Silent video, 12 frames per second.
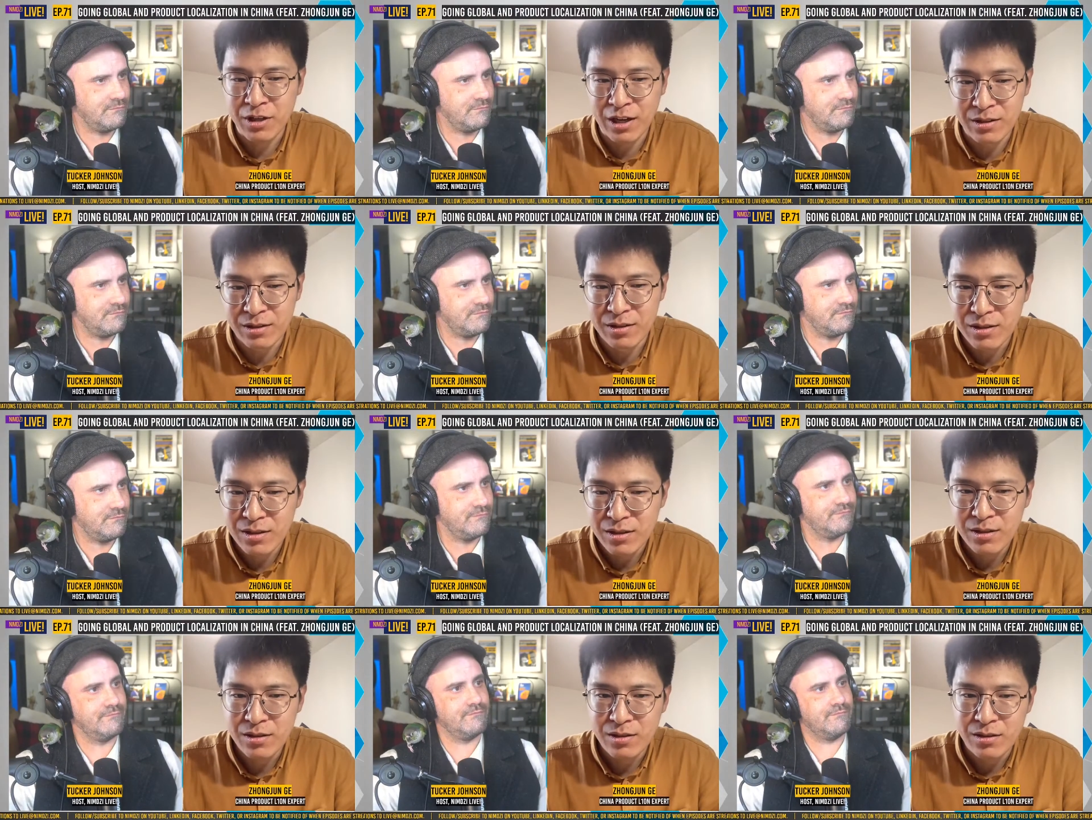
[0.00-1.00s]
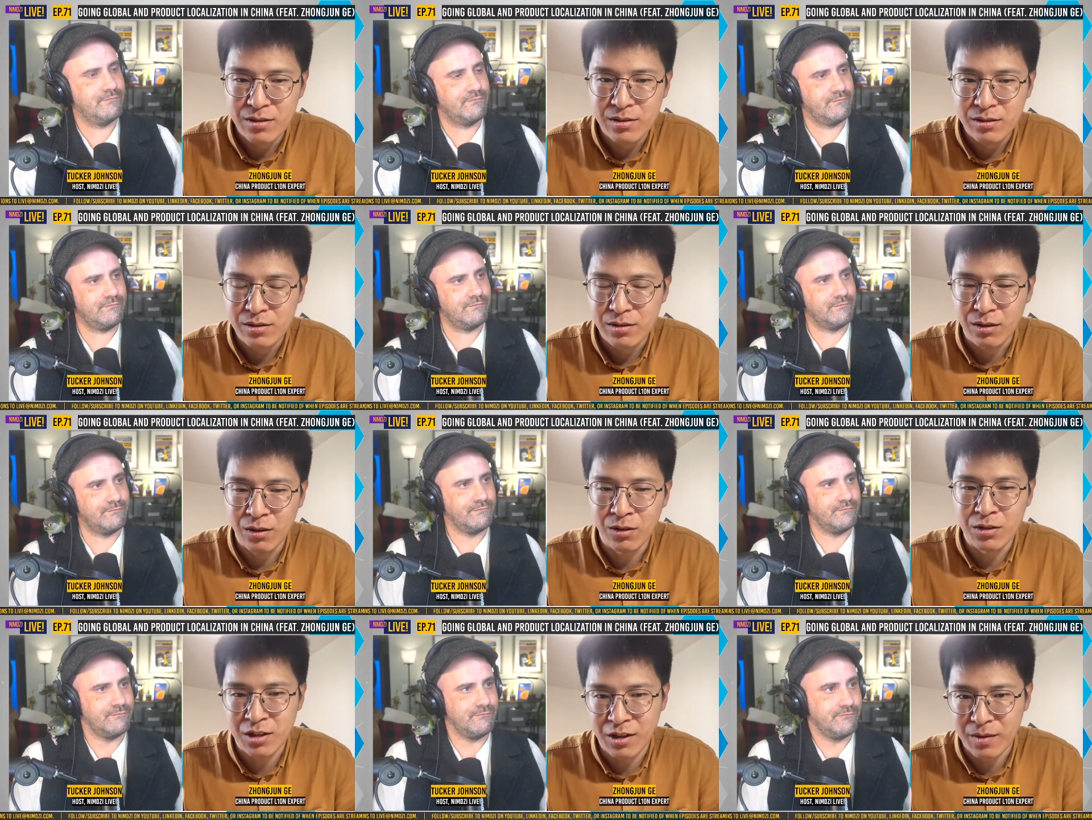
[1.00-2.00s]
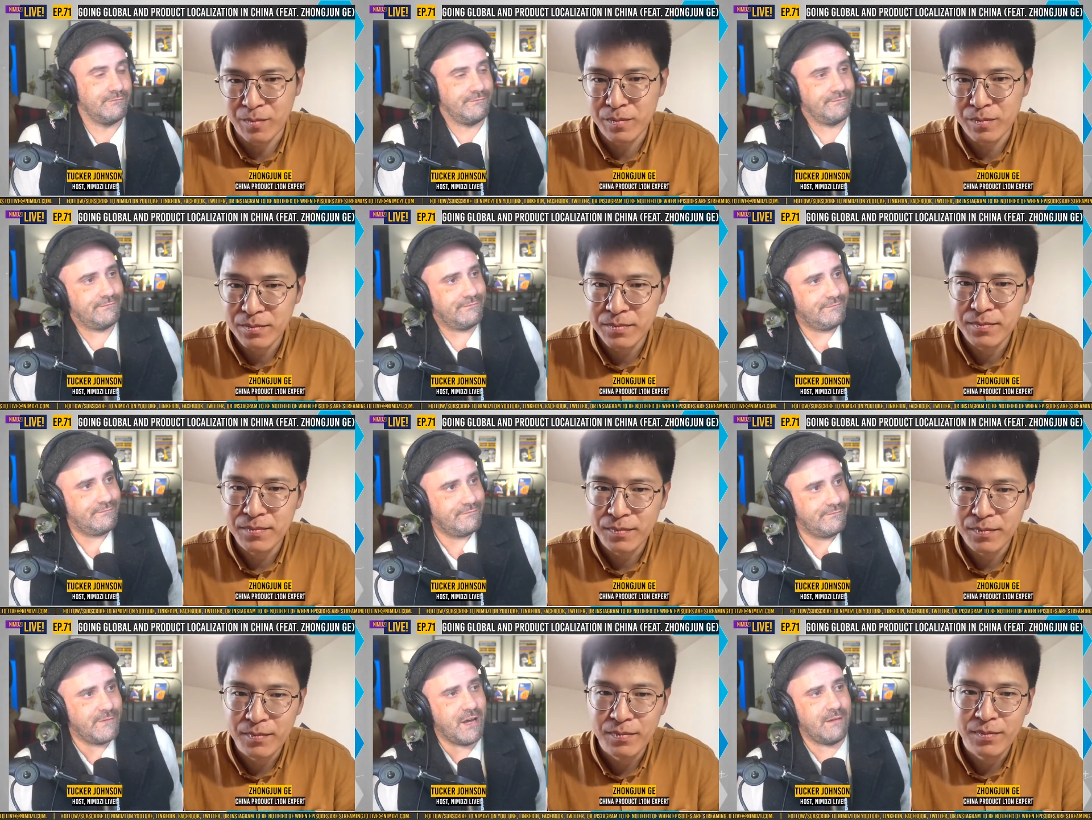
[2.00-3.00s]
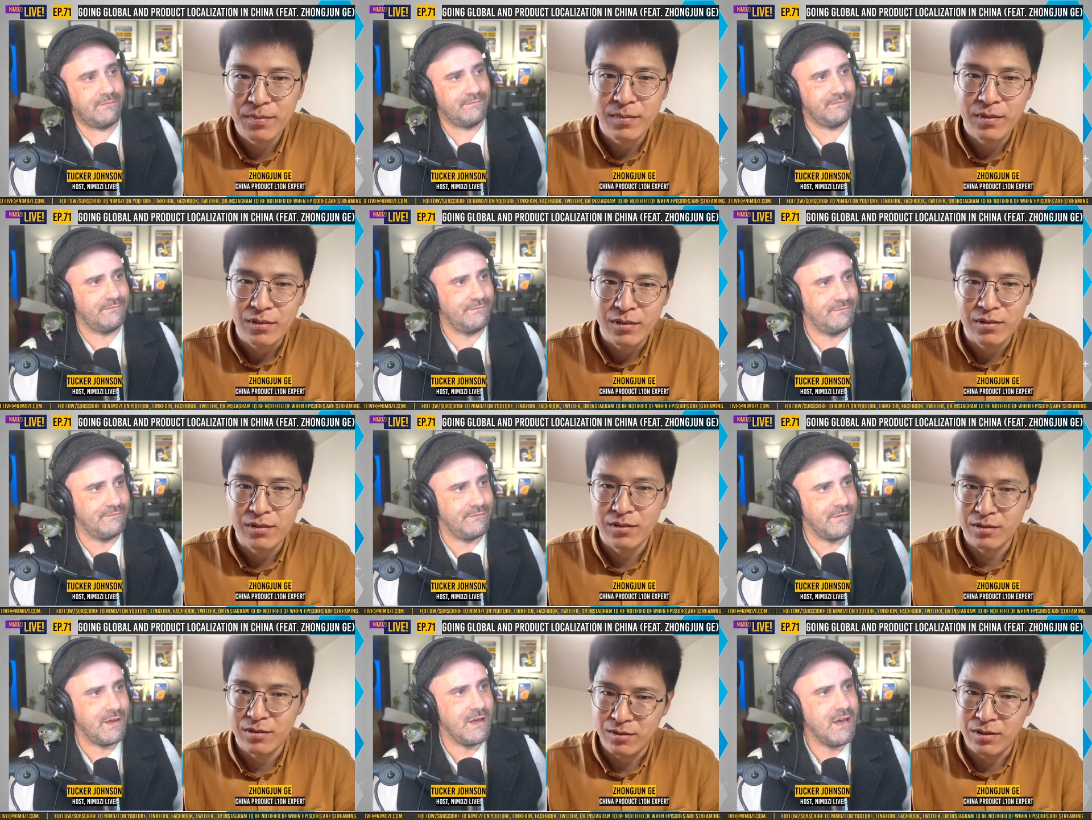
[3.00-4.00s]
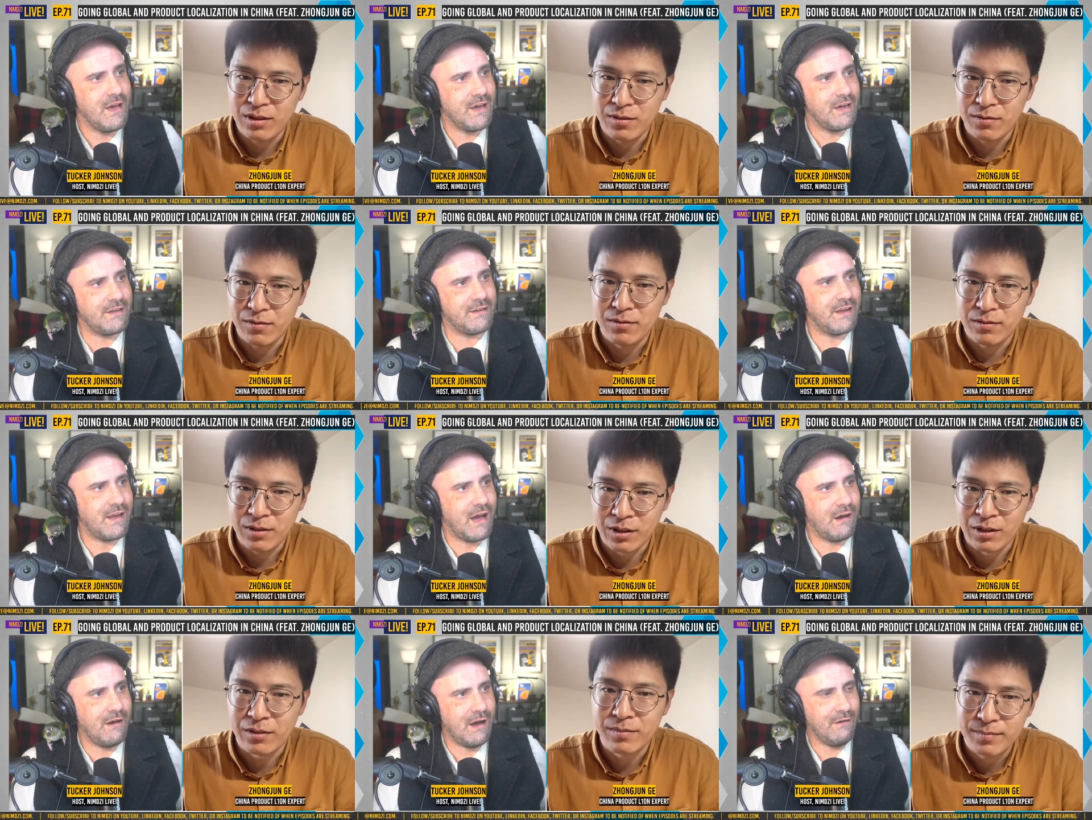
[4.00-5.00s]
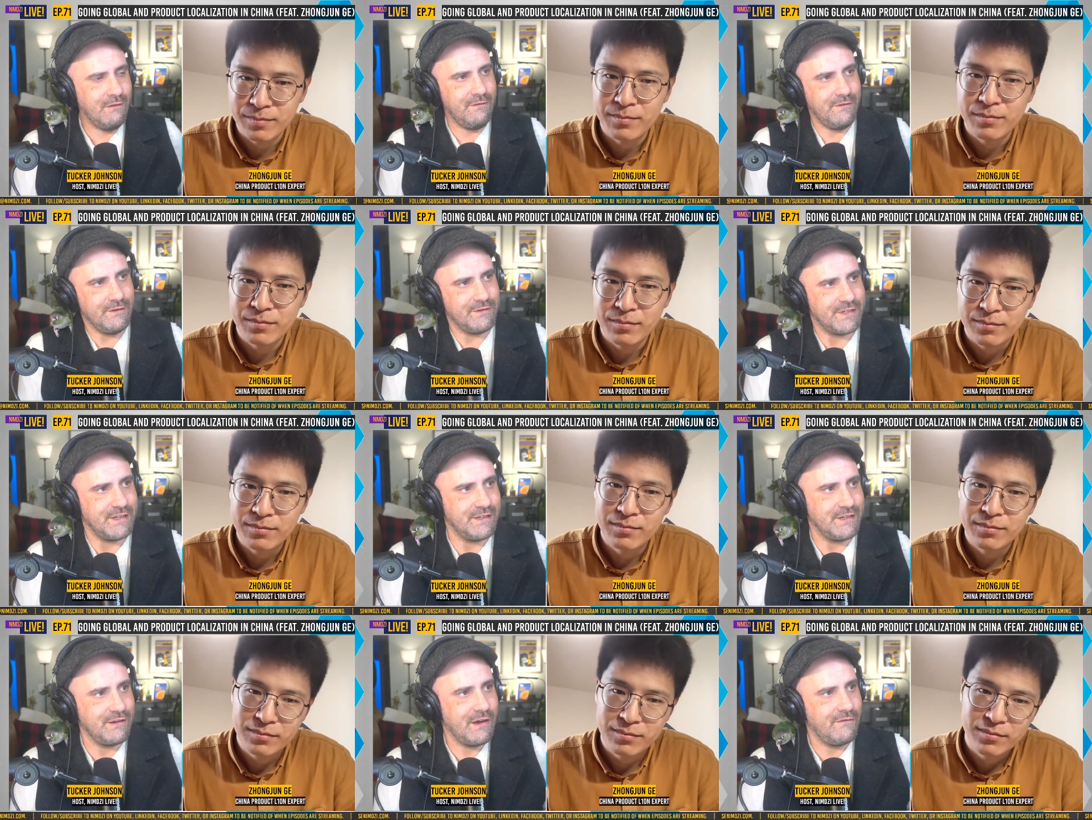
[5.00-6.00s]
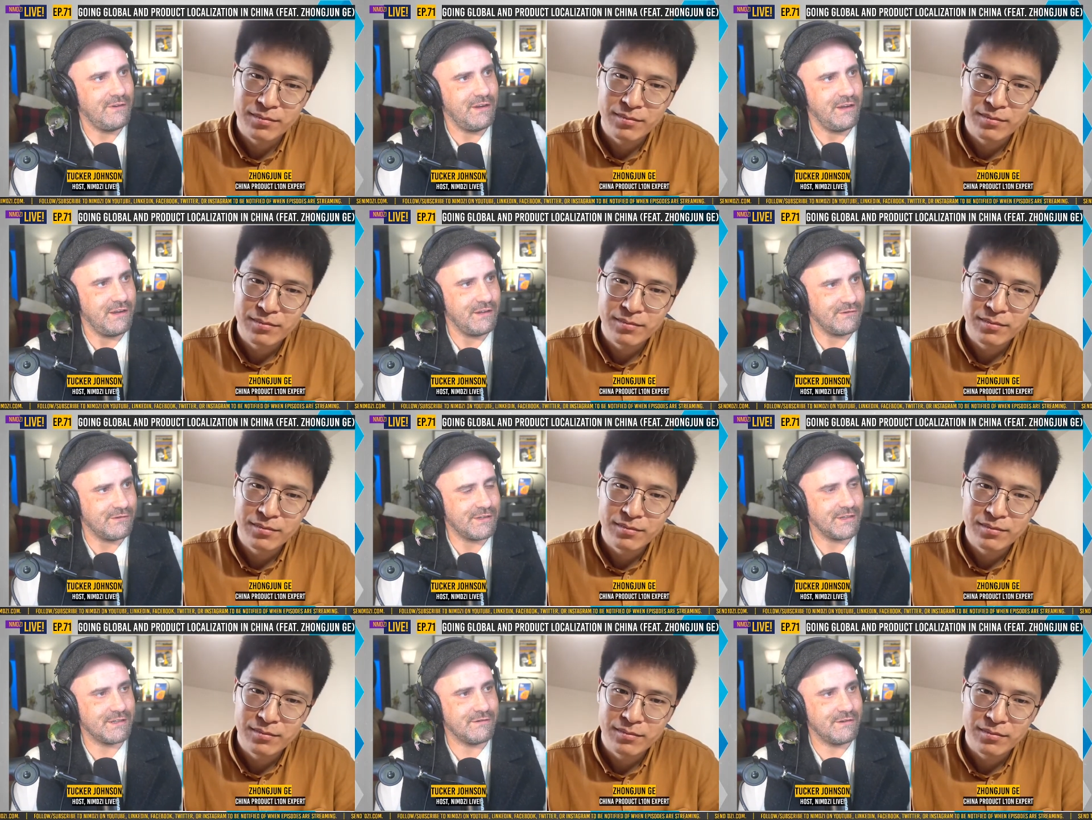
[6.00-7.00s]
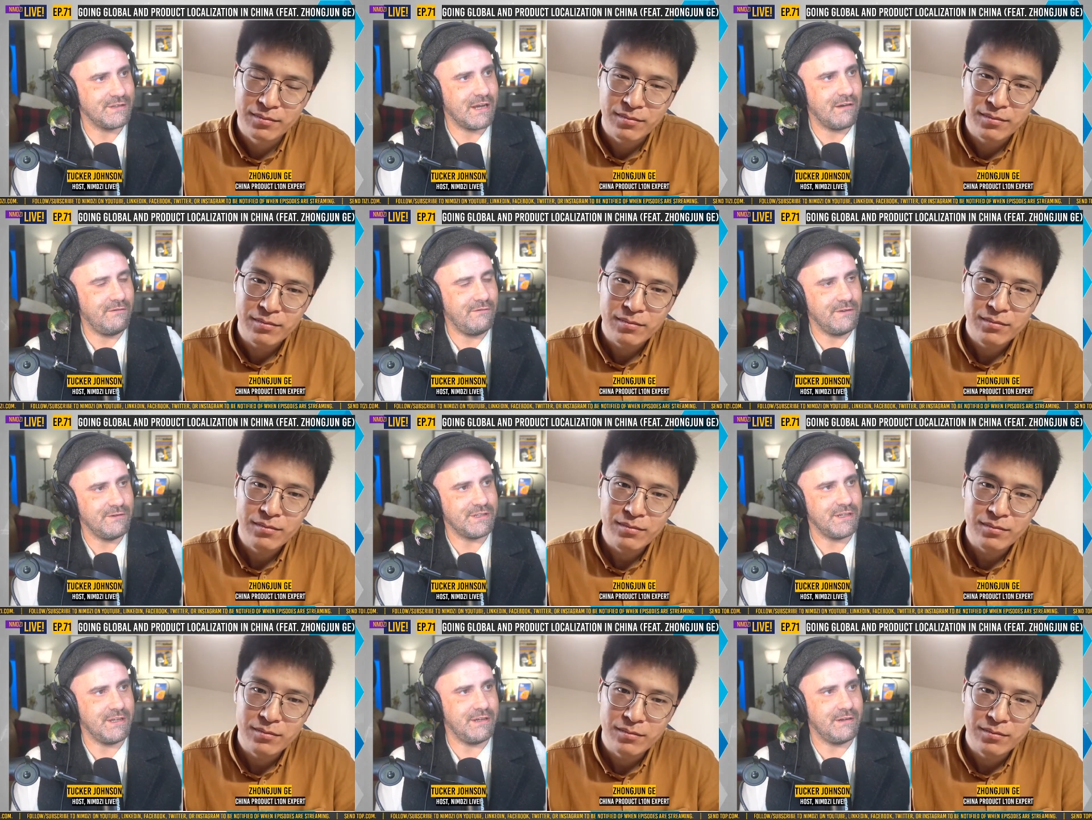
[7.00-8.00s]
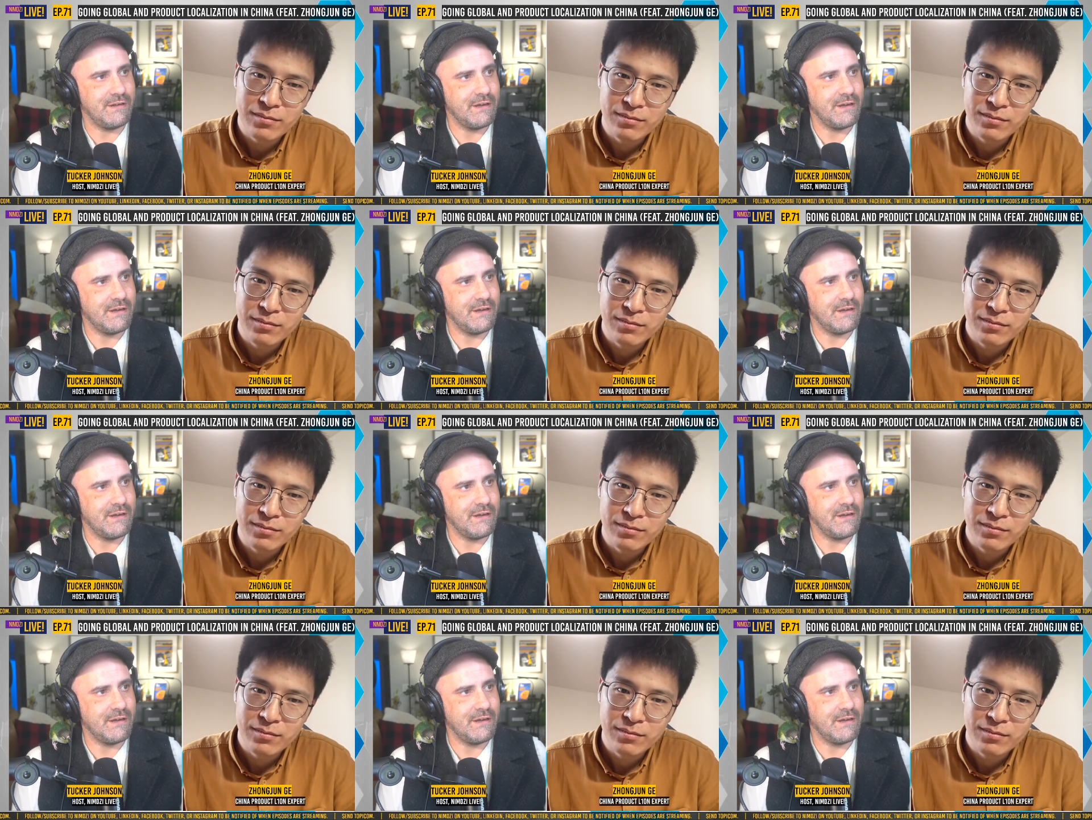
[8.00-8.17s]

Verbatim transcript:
Speaker 1: be educated all the time.
Speaker 2: Yeah. And how, how have yeah. you seen, do you have any interesting stories? How have you seen,